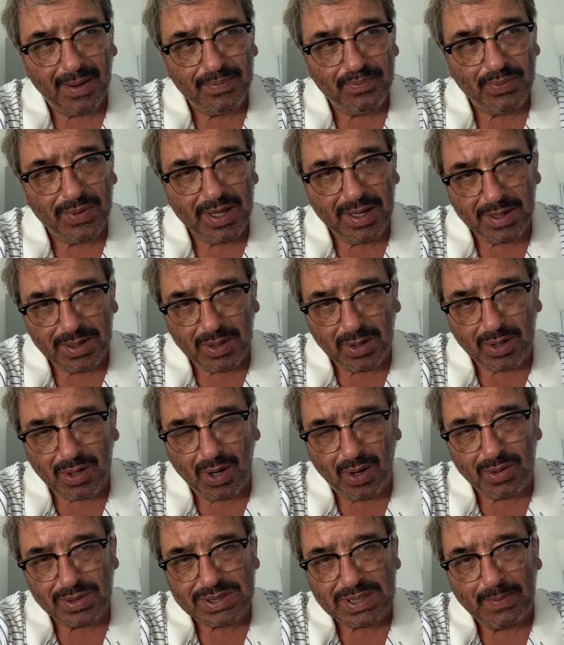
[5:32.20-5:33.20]
In
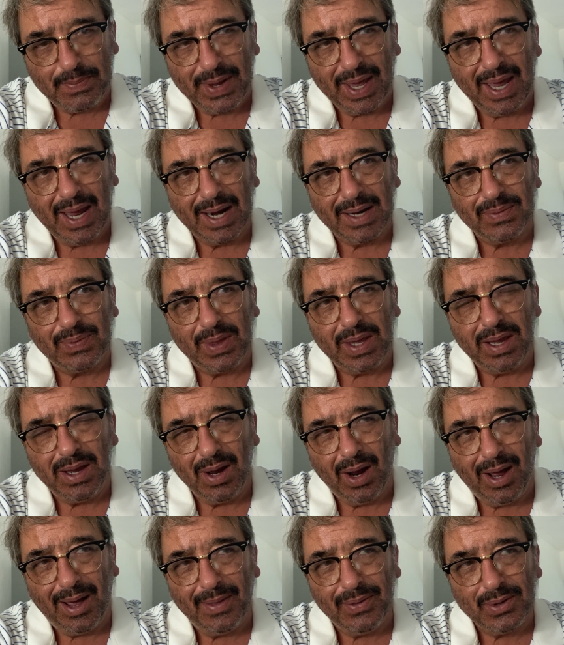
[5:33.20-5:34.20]
Jocotepec, the
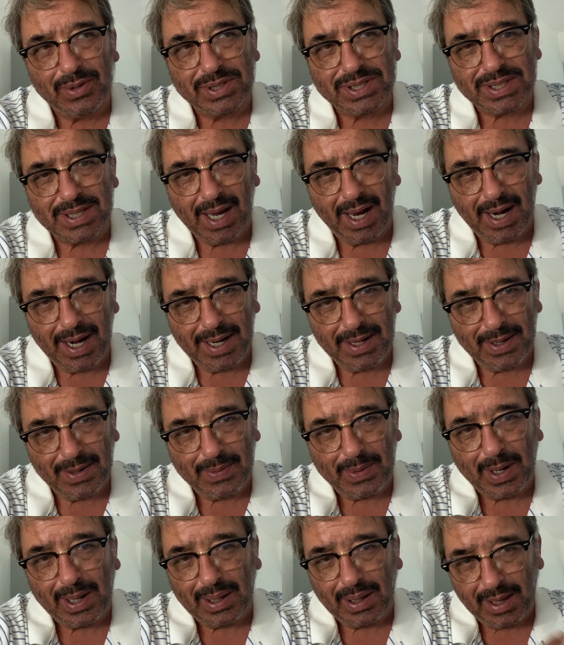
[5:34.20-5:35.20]
other side of
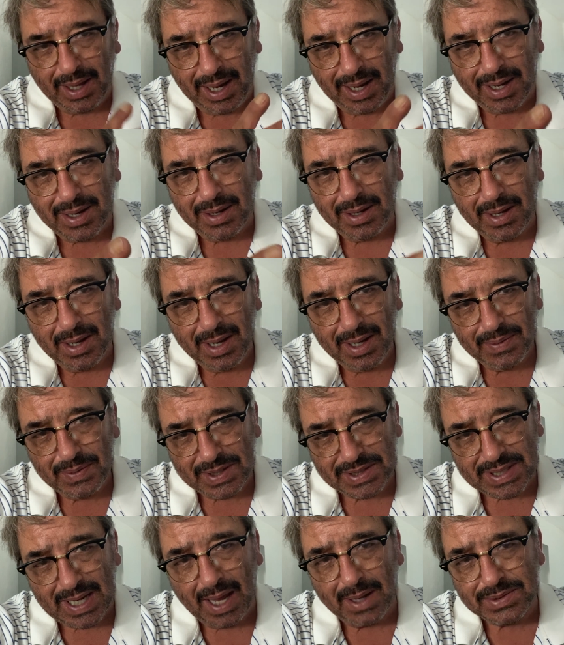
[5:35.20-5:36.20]
the lake, the
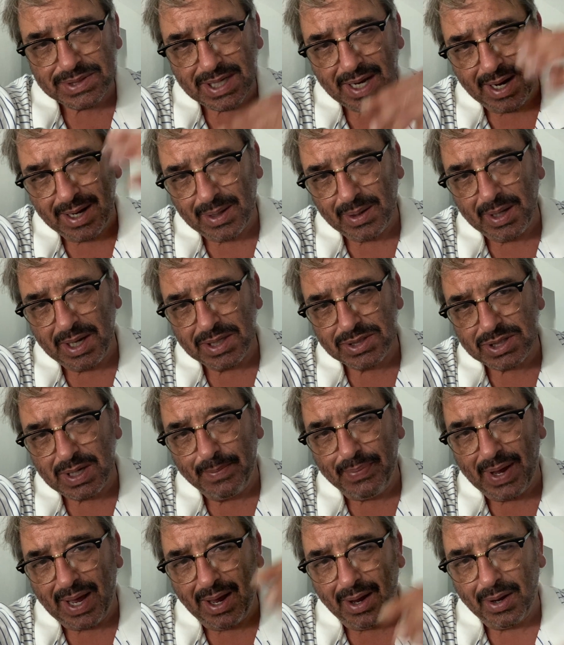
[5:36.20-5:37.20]
south side of Lake
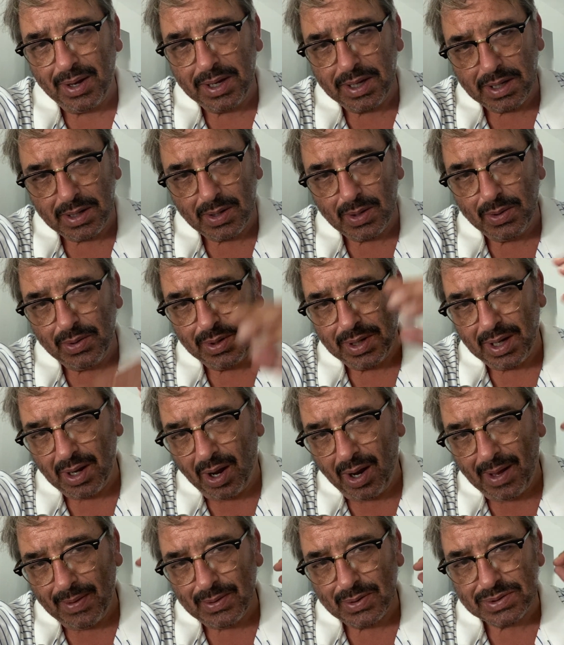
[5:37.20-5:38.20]
Chapala, including
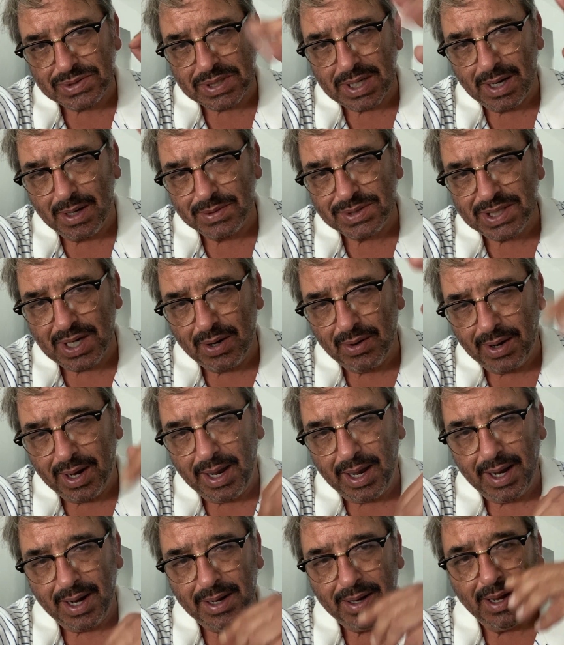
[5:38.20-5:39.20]
all those towns there,
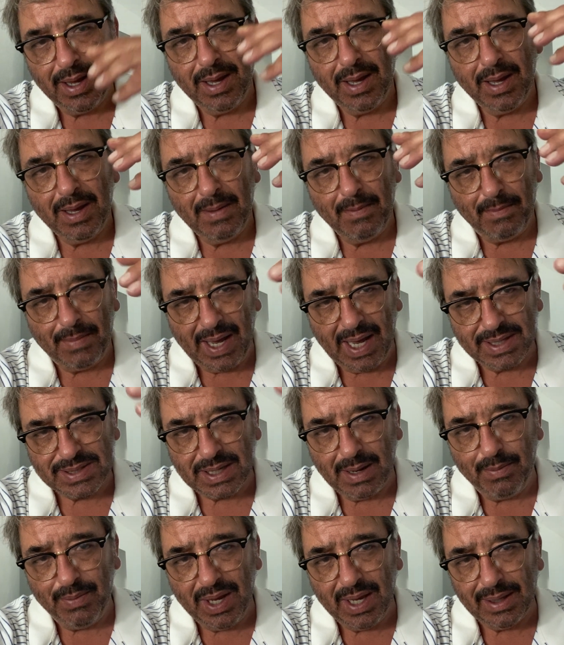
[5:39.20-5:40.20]
and
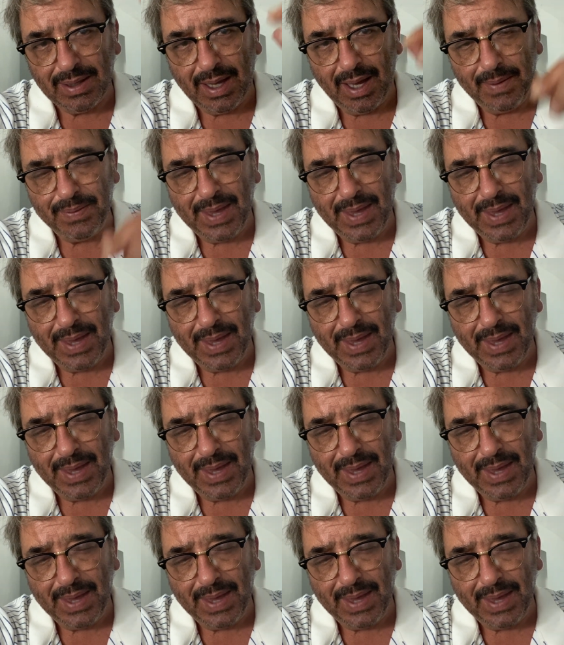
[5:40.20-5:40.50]
Mazamitla.